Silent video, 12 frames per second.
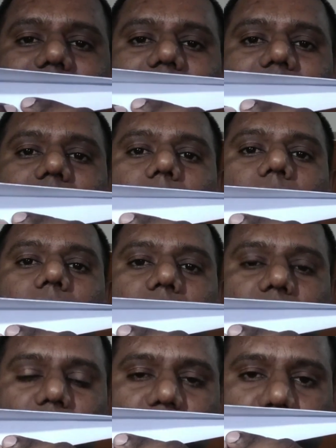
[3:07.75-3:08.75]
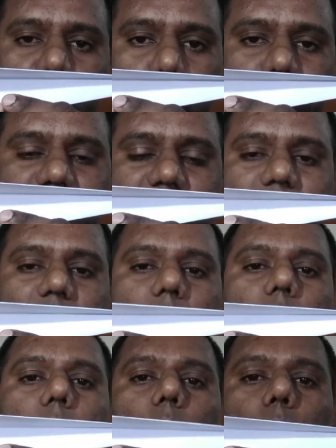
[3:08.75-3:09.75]
the force
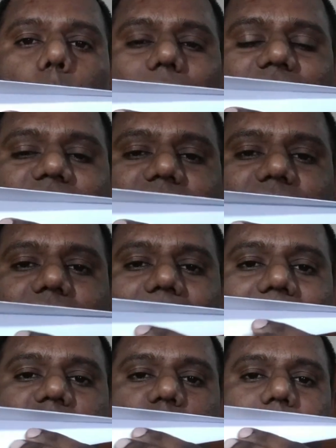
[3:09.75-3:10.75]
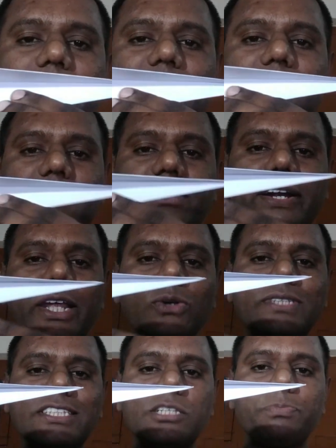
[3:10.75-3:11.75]
which actually
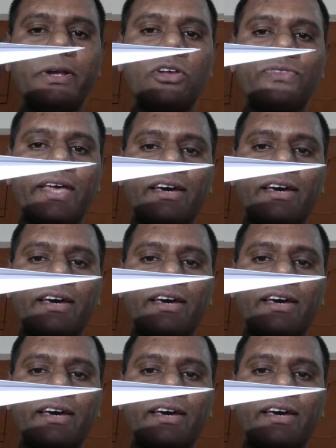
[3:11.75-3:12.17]
reduces the speed of the